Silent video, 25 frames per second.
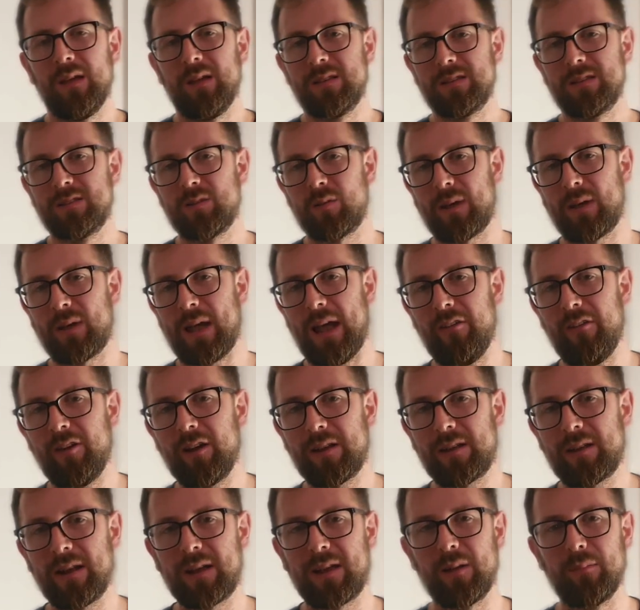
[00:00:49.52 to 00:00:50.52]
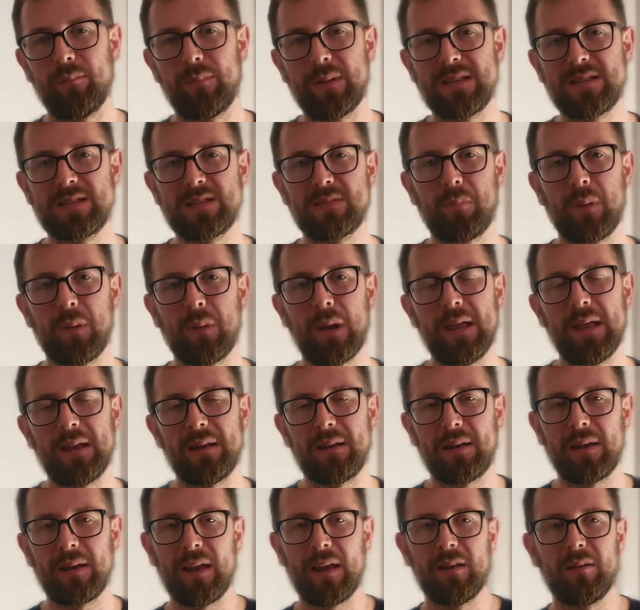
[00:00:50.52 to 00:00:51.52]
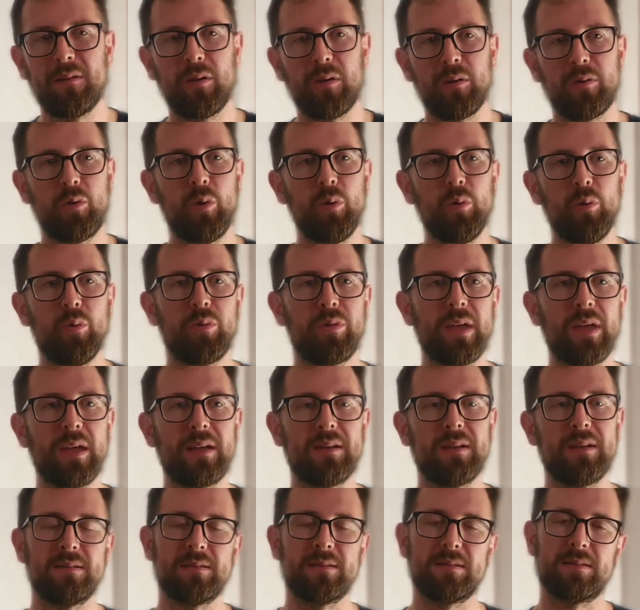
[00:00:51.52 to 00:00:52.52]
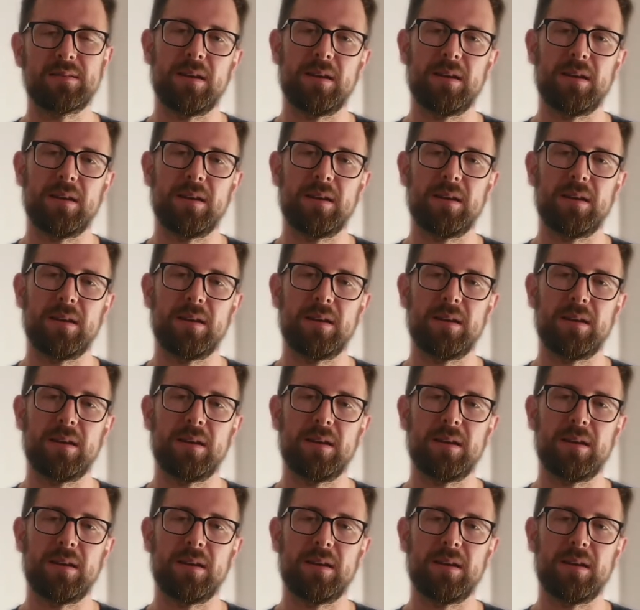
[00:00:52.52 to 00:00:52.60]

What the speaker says: So character can be split into two things,